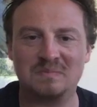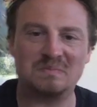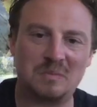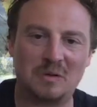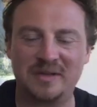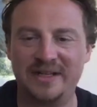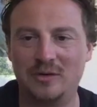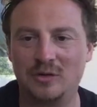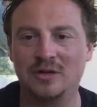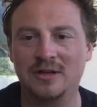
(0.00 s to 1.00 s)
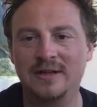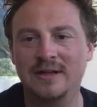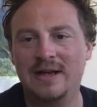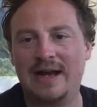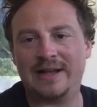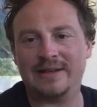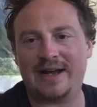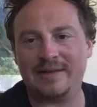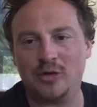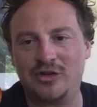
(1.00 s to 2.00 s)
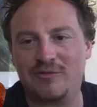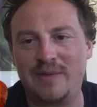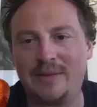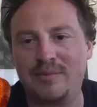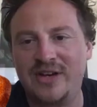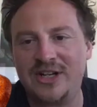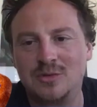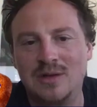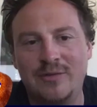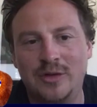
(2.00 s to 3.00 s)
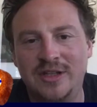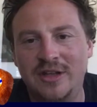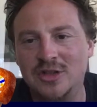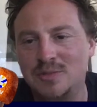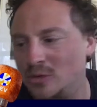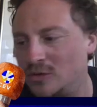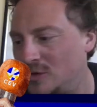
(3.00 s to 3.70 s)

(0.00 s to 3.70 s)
probably, or and would you have made a professional level in another sport?